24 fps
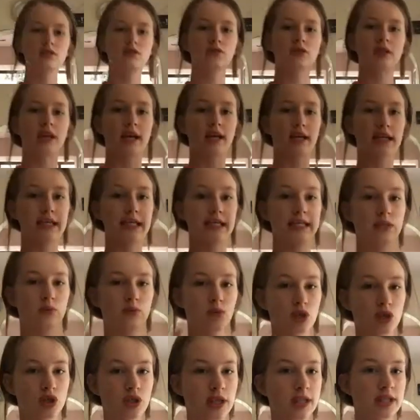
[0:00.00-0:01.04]
you've done that, you need to
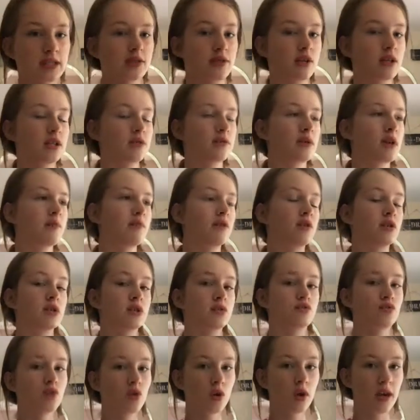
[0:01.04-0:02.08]
wash your hands straight away because
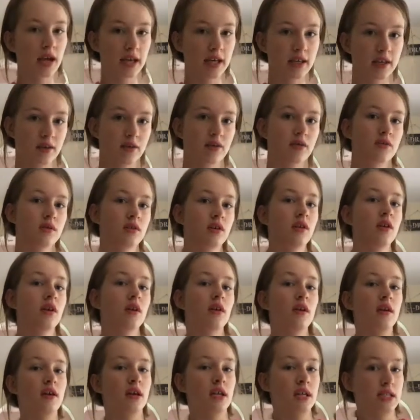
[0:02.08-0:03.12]
raw egg yolk
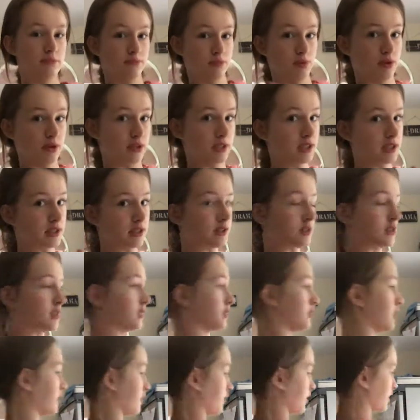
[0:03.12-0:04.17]
is poisonous,
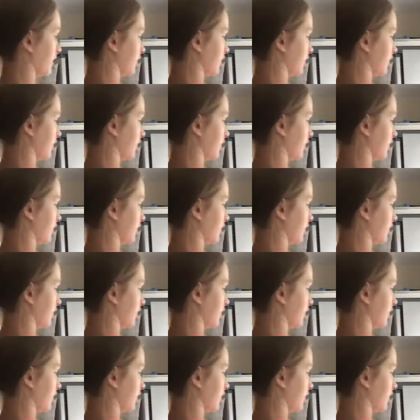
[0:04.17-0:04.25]
I